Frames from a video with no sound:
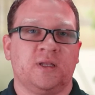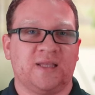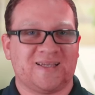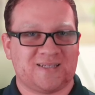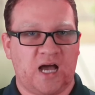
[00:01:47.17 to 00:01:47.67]

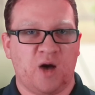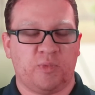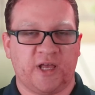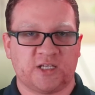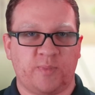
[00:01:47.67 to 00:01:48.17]
less
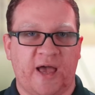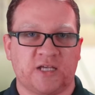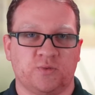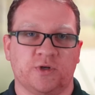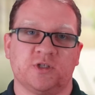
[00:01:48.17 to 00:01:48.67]
complex
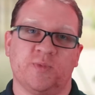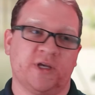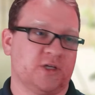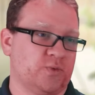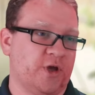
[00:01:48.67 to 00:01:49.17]
passwords
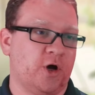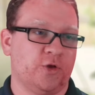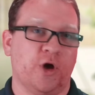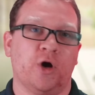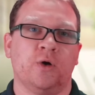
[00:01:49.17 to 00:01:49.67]
because we all
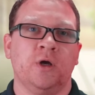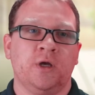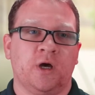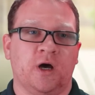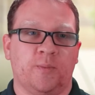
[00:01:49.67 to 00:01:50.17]
know
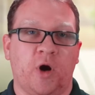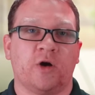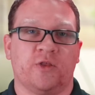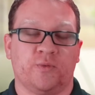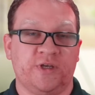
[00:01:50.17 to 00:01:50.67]
uh, part
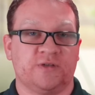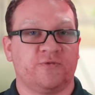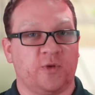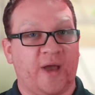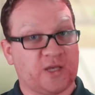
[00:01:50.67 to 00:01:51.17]
of the reason
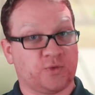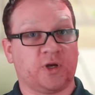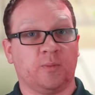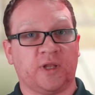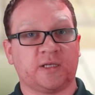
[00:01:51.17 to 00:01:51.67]
for password
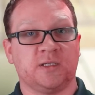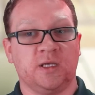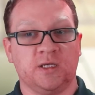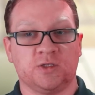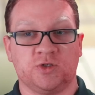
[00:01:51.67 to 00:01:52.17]

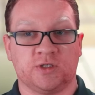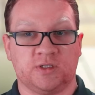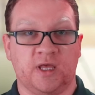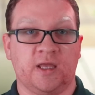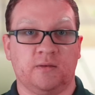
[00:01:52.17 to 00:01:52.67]
complexity is
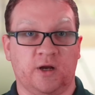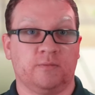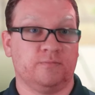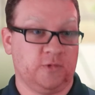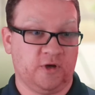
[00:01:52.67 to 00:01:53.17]
just that they're
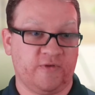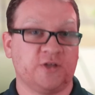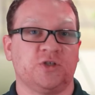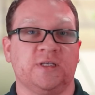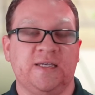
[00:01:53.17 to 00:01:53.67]

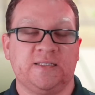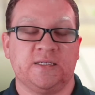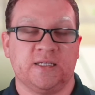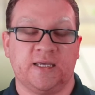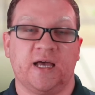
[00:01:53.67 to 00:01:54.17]
eventually easy
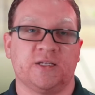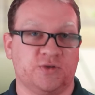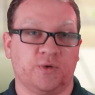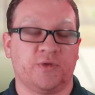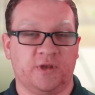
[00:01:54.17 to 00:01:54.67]
to guess
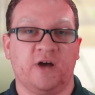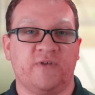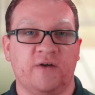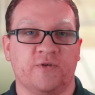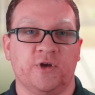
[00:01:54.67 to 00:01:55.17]
or with enough
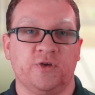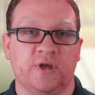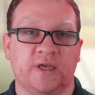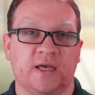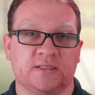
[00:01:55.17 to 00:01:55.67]
effort you
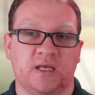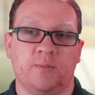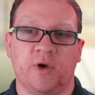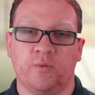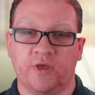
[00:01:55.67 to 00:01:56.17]
can guess
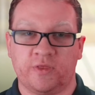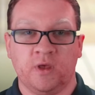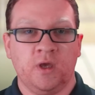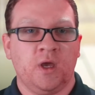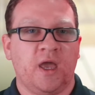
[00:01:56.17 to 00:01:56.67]
them. But with
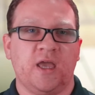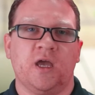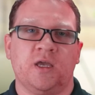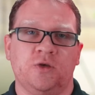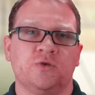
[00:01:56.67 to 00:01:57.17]

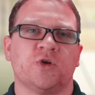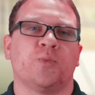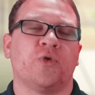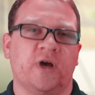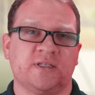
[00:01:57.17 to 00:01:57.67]
a, a user
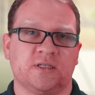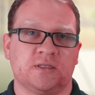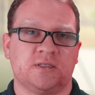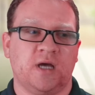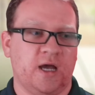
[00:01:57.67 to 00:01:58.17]

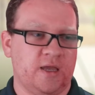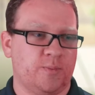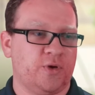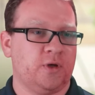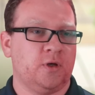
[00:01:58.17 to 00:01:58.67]
presence
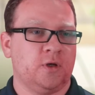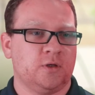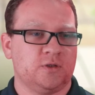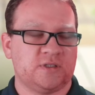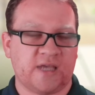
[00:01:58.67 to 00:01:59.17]
type
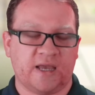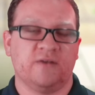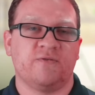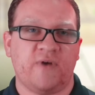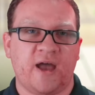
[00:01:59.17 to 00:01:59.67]

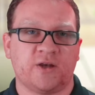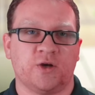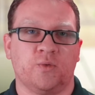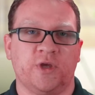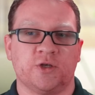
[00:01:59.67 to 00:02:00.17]
second
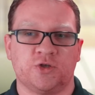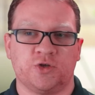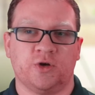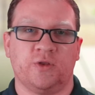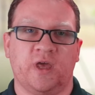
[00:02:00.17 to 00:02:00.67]
factor, we
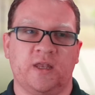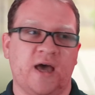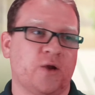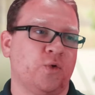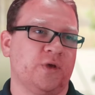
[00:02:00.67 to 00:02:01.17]
ensure that
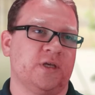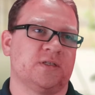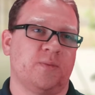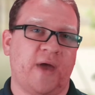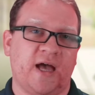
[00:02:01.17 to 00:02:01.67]
not only
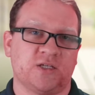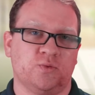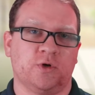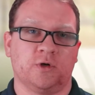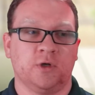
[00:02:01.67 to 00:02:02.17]
is the
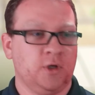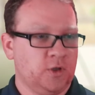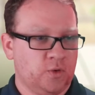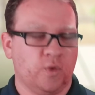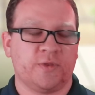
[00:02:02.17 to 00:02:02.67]
password
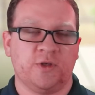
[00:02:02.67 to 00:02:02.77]
what